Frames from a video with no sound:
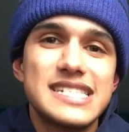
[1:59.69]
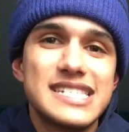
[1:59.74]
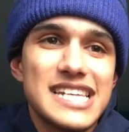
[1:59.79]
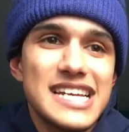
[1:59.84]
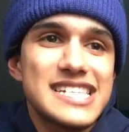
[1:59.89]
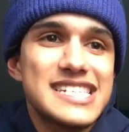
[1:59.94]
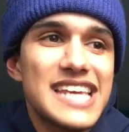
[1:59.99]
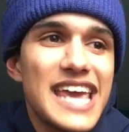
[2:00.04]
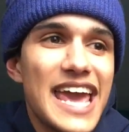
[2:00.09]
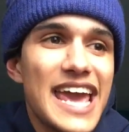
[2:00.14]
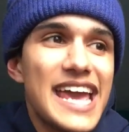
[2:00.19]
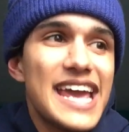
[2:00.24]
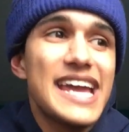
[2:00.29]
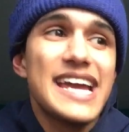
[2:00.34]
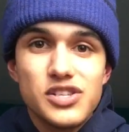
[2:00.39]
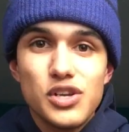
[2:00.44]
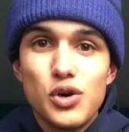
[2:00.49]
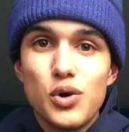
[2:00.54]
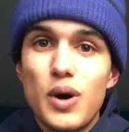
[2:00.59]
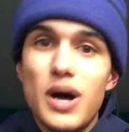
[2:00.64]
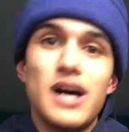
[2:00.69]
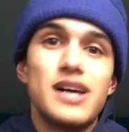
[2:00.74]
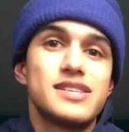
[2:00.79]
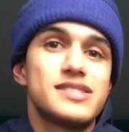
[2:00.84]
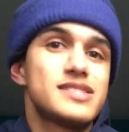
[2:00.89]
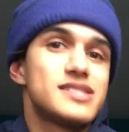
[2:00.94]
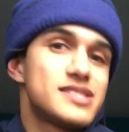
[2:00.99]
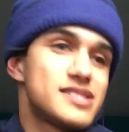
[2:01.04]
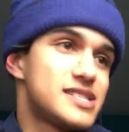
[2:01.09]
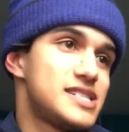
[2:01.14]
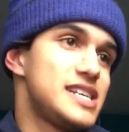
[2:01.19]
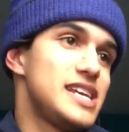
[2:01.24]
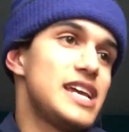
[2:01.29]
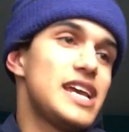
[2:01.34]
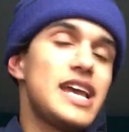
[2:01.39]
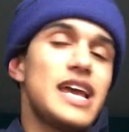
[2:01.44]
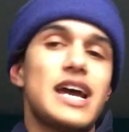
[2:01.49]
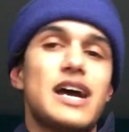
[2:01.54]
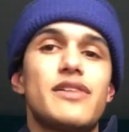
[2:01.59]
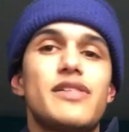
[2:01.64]
6K, so I'll
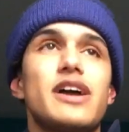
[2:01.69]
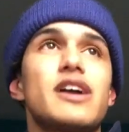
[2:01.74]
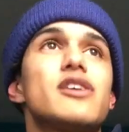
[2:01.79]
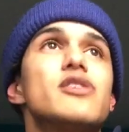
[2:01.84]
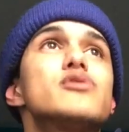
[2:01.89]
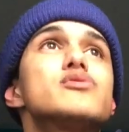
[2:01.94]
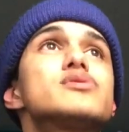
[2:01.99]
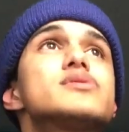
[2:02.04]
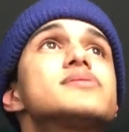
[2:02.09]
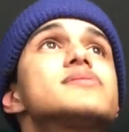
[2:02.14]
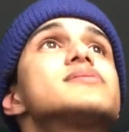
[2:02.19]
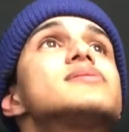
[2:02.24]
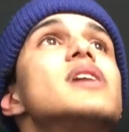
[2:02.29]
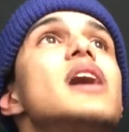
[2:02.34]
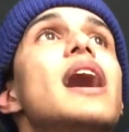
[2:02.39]
see how that goes.